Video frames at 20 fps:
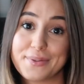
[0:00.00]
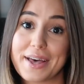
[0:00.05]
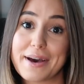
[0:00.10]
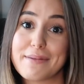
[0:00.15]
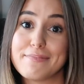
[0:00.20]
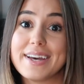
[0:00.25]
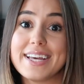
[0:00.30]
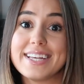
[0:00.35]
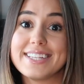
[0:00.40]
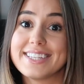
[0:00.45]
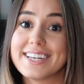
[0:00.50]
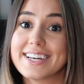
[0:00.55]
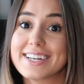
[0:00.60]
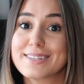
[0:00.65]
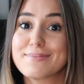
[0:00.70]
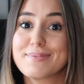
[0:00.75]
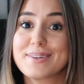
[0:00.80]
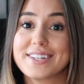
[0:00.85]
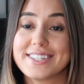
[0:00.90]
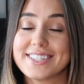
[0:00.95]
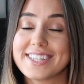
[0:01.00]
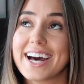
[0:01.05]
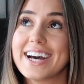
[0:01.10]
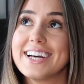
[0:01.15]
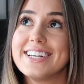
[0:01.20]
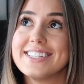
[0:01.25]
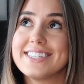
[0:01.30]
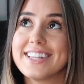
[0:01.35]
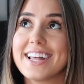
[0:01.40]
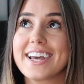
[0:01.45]
their basics, because
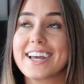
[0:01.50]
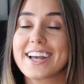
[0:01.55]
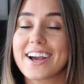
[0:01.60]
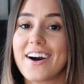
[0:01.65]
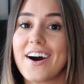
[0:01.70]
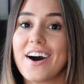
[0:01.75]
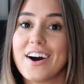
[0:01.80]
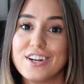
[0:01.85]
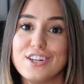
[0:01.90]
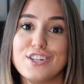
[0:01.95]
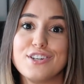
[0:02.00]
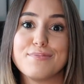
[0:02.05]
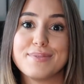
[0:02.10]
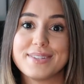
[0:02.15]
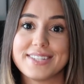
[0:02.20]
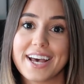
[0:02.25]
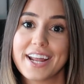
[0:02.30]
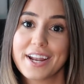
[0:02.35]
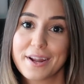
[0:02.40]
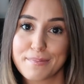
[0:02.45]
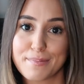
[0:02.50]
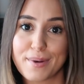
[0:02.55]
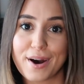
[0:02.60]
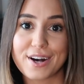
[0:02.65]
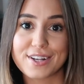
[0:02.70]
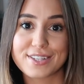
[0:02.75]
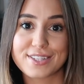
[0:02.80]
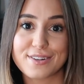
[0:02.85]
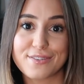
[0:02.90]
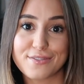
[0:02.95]
that is like 100% a
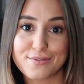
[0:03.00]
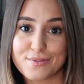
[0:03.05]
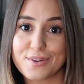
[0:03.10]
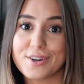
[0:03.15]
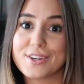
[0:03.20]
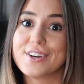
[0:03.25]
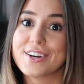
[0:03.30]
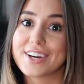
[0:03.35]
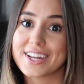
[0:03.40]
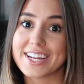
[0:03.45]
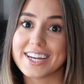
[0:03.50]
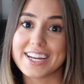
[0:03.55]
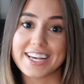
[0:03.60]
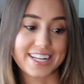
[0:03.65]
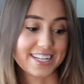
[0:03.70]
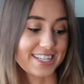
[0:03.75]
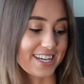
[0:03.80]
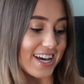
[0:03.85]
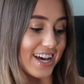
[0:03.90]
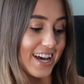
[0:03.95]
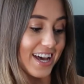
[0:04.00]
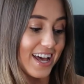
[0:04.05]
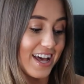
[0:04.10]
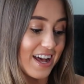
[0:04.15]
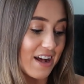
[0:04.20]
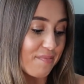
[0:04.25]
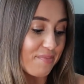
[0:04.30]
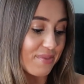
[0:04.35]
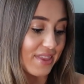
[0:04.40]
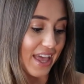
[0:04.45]
must of what you're going to need here.
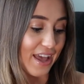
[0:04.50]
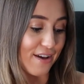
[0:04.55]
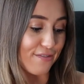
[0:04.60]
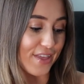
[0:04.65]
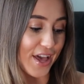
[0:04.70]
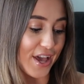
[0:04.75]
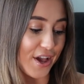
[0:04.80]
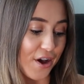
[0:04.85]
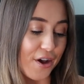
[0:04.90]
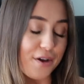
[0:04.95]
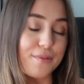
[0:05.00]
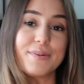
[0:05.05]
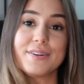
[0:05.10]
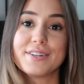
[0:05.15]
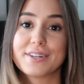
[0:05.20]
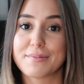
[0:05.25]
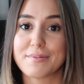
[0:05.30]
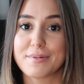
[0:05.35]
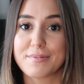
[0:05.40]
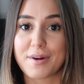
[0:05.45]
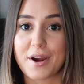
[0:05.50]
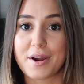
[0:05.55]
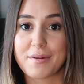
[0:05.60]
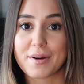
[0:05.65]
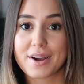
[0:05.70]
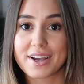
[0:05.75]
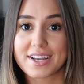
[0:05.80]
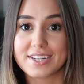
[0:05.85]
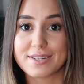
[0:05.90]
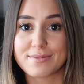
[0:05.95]
If they opened up a
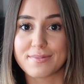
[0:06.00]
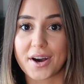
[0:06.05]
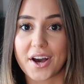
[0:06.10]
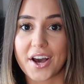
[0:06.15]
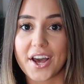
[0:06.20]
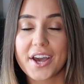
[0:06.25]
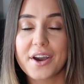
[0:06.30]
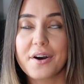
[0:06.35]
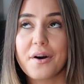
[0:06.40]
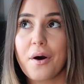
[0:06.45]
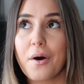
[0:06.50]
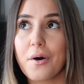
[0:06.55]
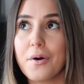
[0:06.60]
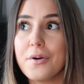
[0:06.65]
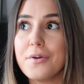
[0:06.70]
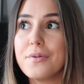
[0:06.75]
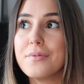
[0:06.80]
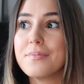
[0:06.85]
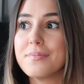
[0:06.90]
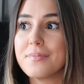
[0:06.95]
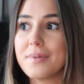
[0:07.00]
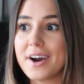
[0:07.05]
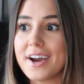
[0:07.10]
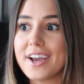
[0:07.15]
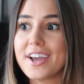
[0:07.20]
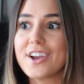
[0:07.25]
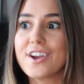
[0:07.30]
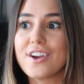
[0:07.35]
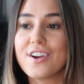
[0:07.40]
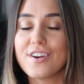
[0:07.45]
Primark in Dubai, oh
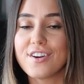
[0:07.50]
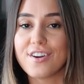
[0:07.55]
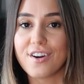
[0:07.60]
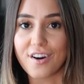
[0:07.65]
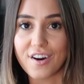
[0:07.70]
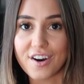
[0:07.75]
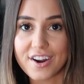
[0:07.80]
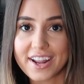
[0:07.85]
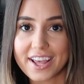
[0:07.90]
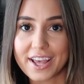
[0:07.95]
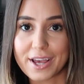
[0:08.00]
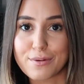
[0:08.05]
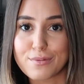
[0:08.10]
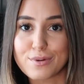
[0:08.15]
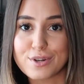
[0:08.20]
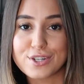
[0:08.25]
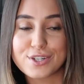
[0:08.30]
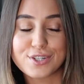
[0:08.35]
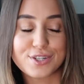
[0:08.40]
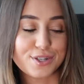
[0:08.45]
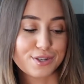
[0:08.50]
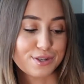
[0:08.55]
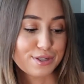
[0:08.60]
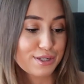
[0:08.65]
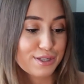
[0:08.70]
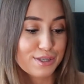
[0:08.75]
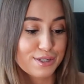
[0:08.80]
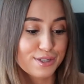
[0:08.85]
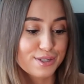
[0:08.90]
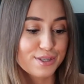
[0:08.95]
my god, it would do
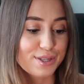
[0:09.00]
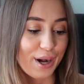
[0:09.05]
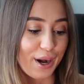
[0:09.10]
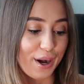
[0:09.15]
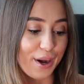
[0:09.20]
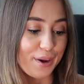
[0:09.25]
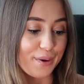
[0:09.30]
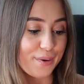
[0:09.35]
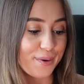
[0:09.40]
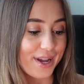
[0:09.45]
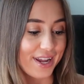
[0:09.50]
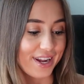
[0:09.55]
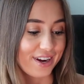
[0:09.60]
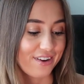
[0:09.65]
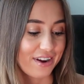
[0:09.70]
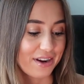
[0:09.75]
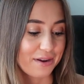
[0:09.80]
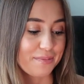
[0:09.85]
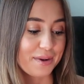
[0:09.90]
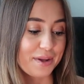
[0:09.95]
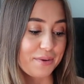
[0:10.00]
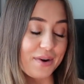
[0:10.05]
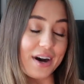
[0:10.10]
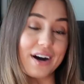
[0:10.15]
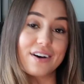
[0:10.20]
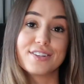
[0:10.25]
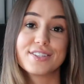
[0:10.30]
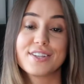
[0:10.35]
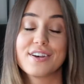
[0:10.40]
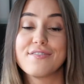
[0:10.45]
so incredibly
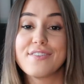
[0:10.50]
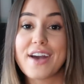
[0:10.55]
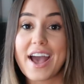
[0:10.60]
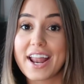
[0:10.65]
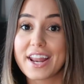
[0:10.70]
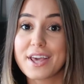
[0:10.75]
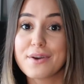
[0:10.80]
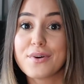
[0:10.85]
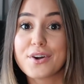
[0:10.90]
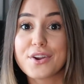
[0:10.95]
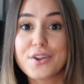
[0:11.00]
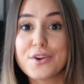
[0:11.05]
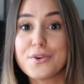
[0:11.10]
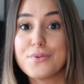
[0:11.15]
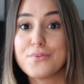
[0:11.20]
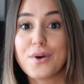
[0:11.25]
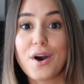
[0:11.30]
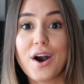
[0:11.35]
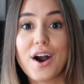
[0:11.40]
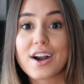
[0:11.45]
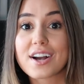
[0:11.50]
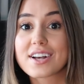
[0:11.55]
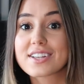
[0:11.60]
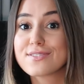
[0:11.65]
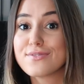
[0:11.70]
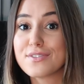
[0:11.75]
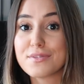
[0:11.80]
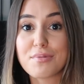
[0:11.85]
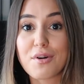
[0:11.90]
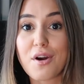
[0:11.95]
well. So if anyone who
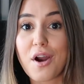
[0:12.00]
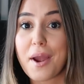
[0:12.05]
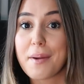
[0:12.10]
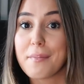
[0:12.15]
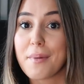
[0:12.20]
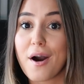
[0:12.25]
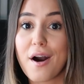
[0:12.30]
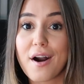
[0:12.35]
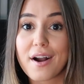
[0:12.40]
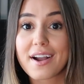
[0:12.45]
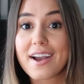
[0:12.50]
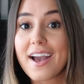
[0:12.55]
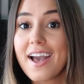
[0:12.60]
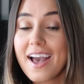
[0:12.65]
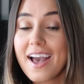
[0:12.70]
works for Primark